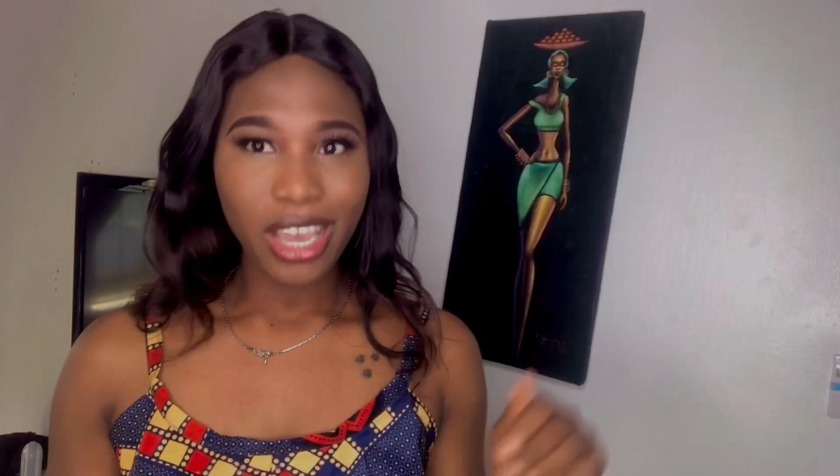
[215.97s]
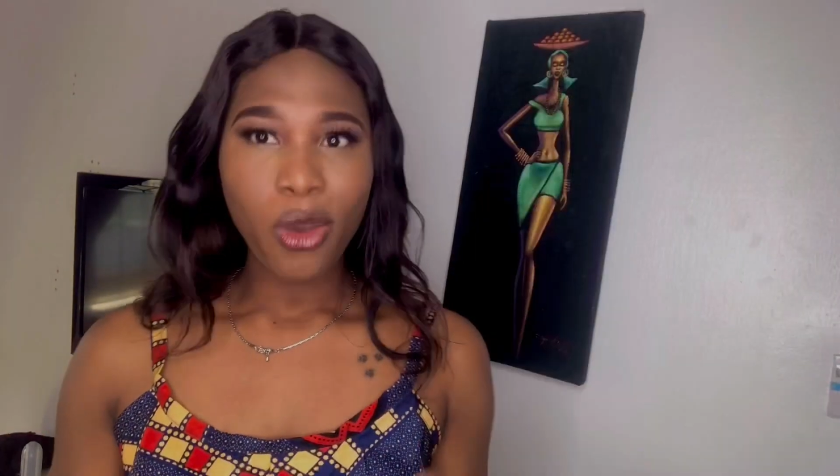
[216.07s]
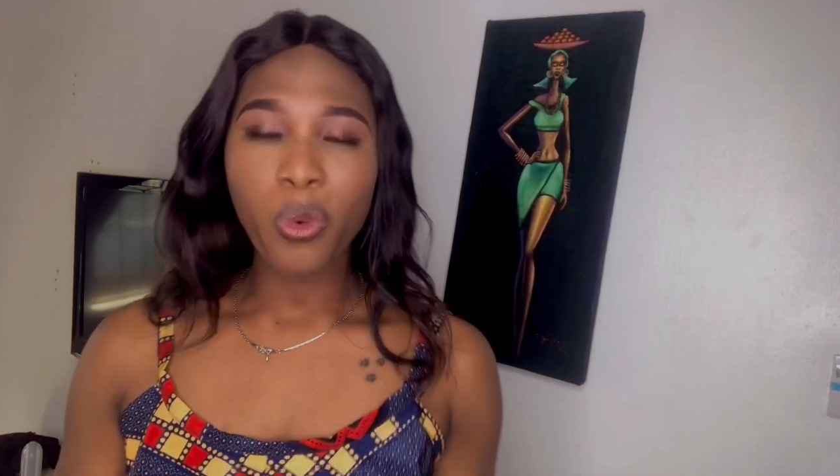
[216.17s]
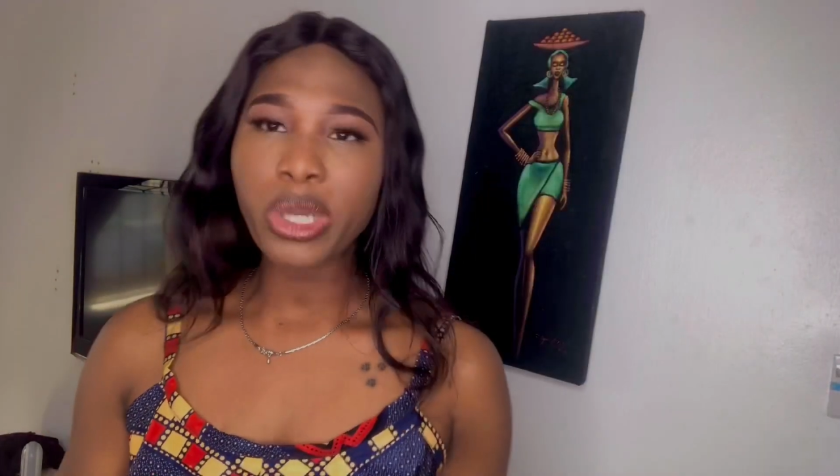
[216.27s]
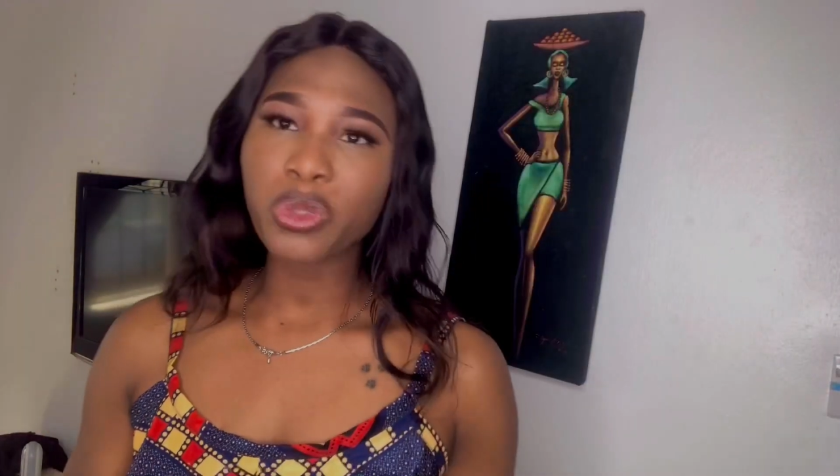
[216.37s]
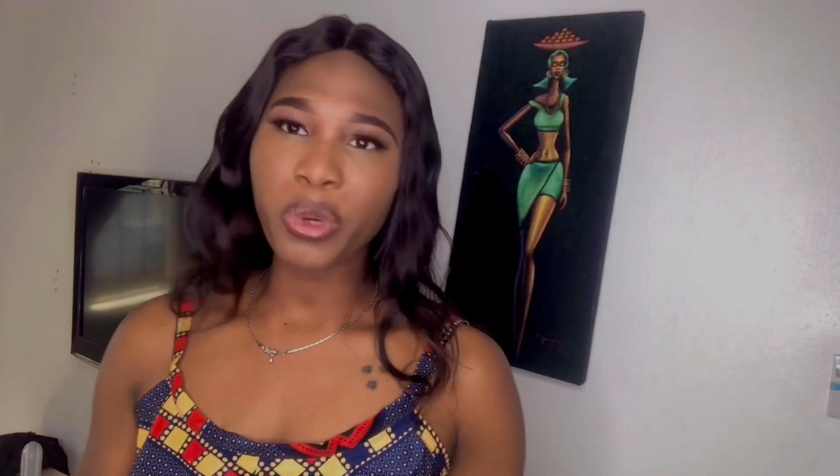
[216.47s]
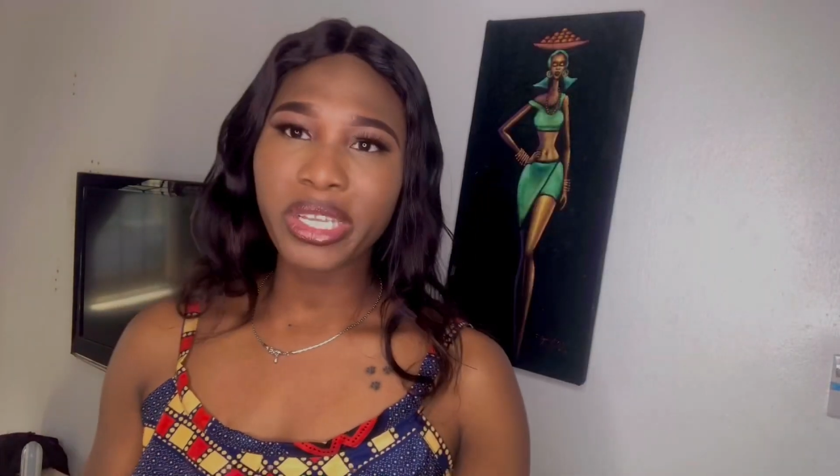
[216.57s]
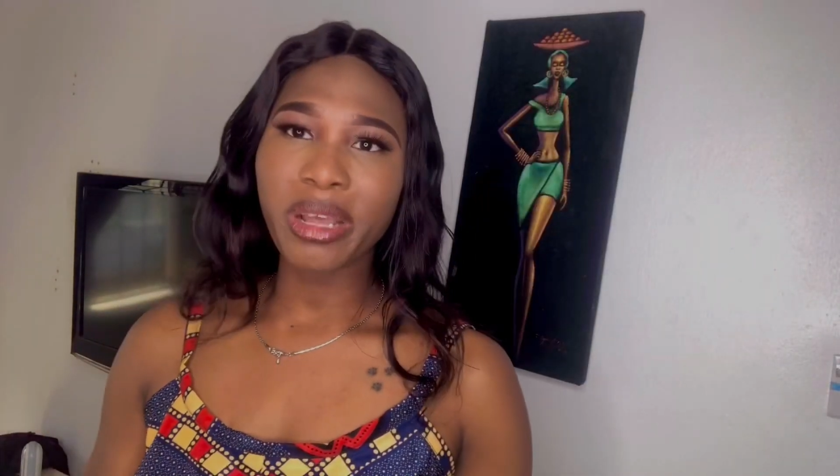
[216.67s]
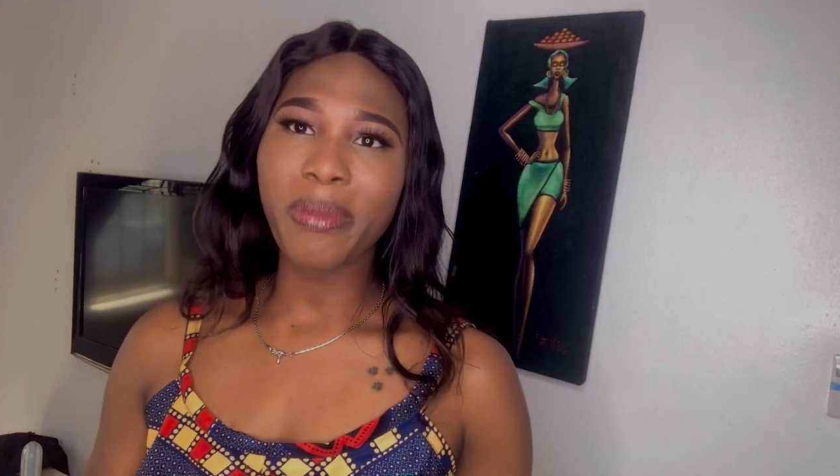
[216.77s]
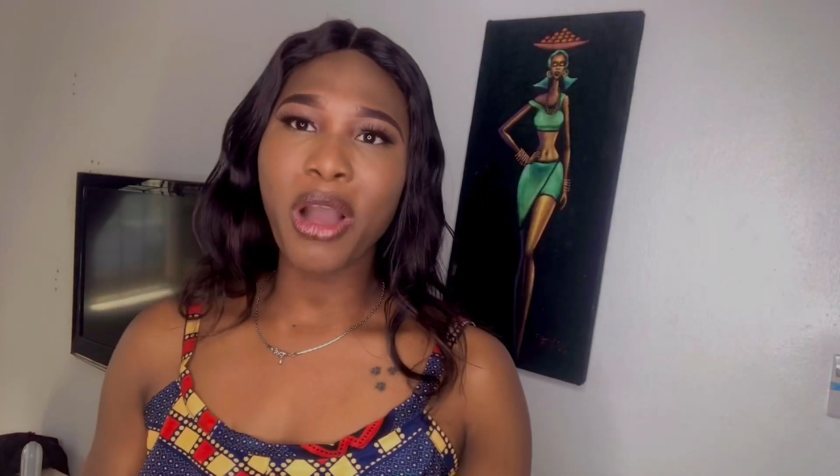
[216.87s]
we were
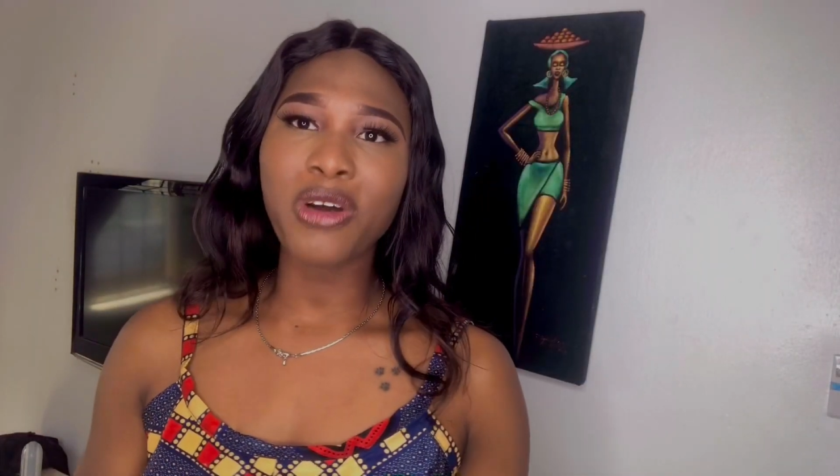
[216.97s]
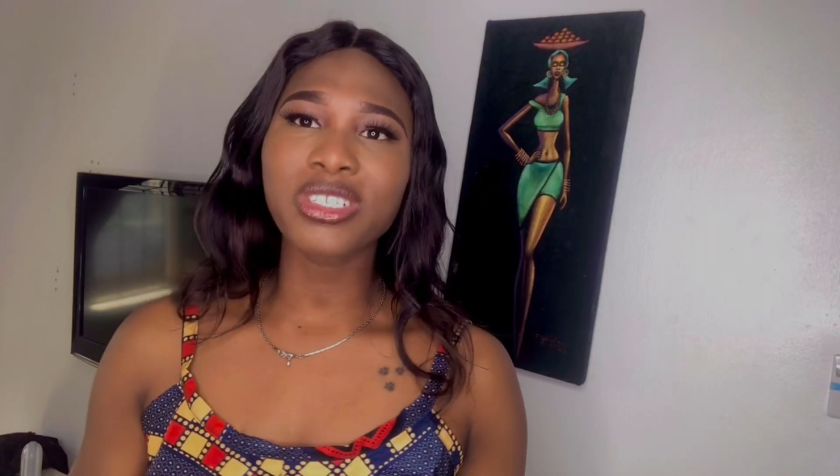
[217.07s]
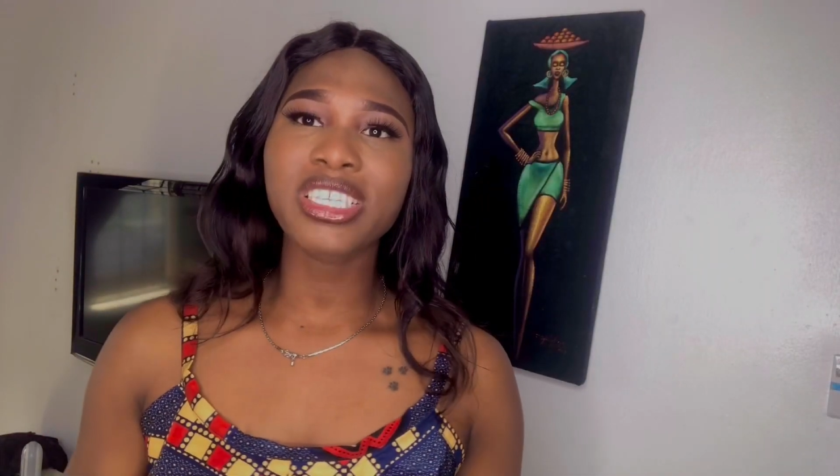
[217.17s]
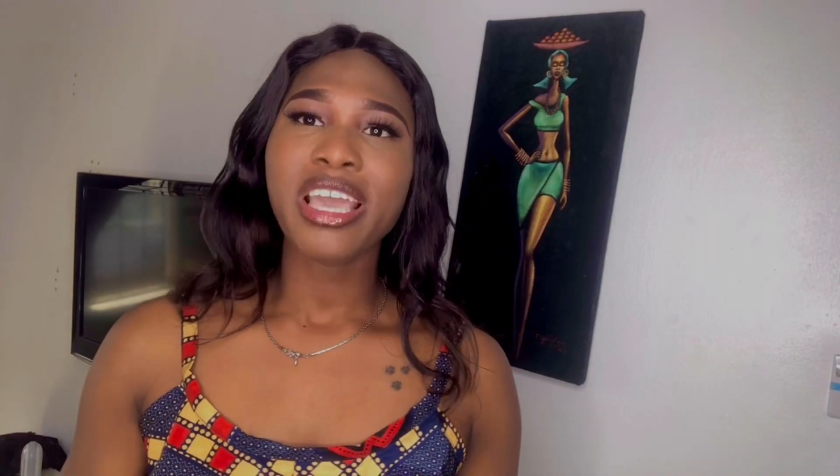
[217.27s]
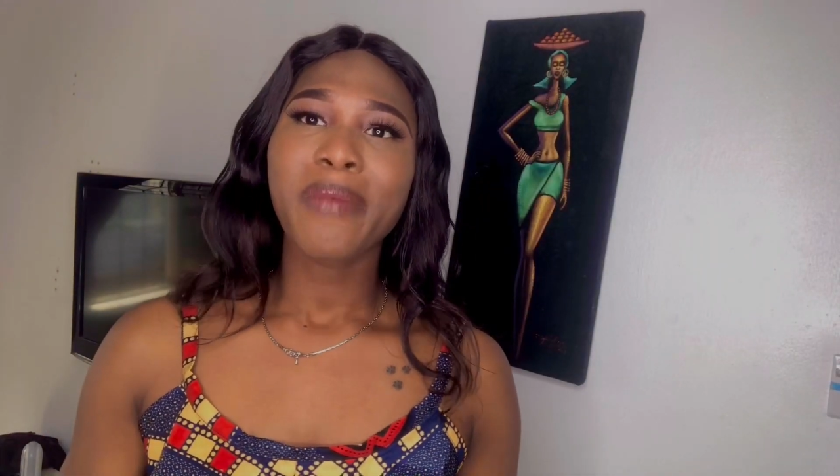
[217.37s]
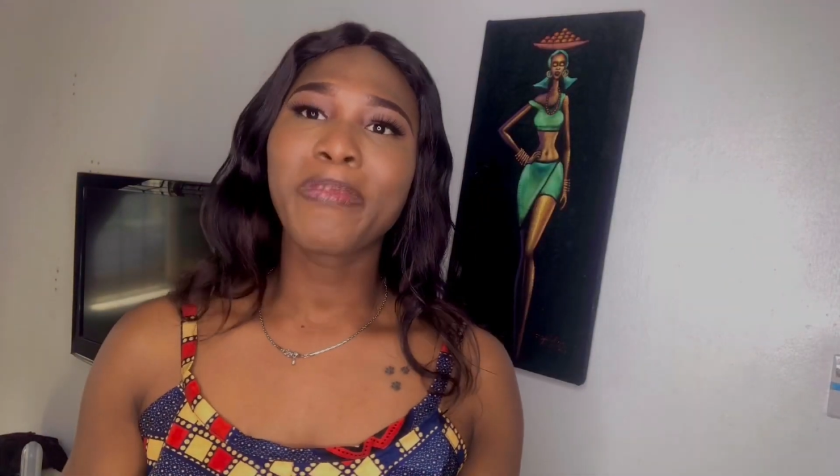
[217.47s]
talking about